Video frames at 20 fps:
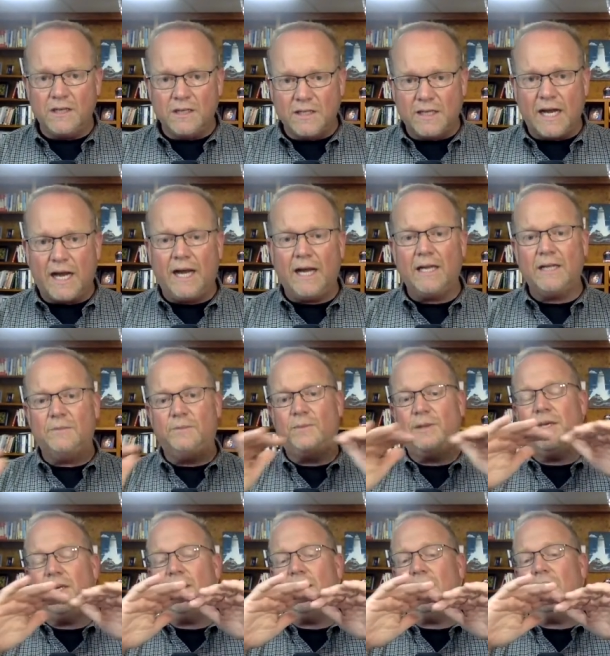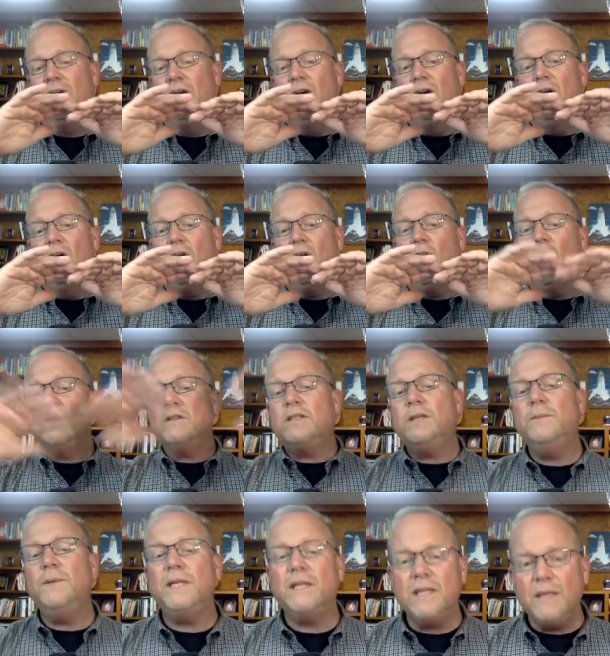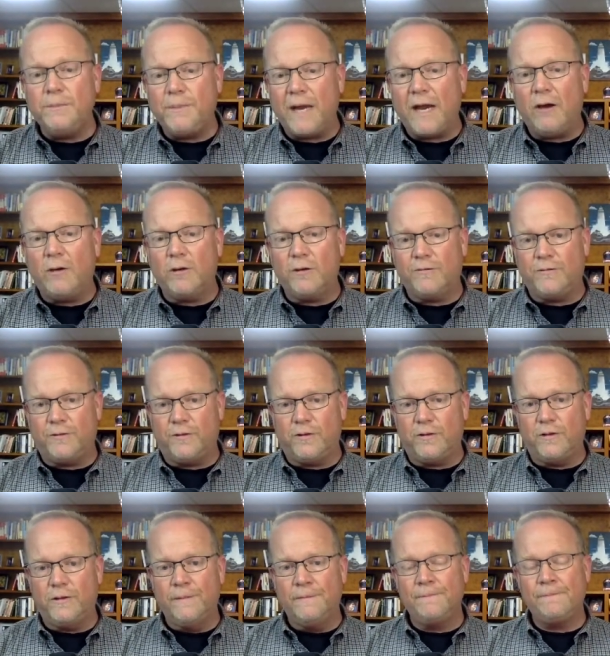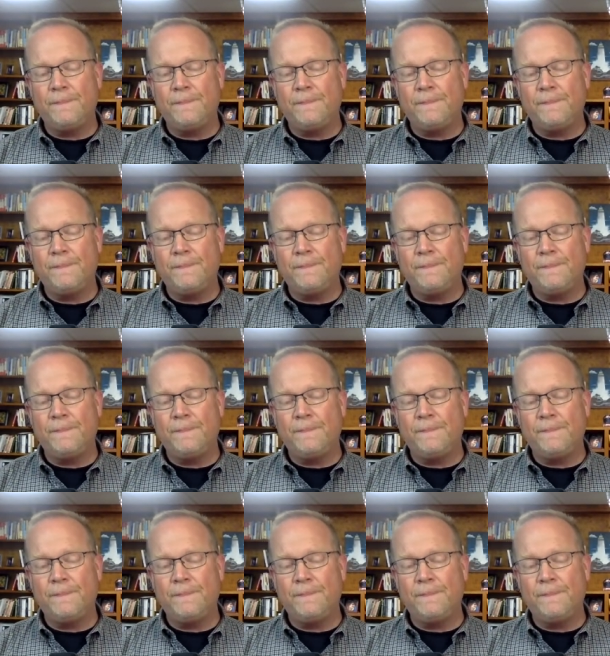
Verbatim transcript: God being ultimately powerful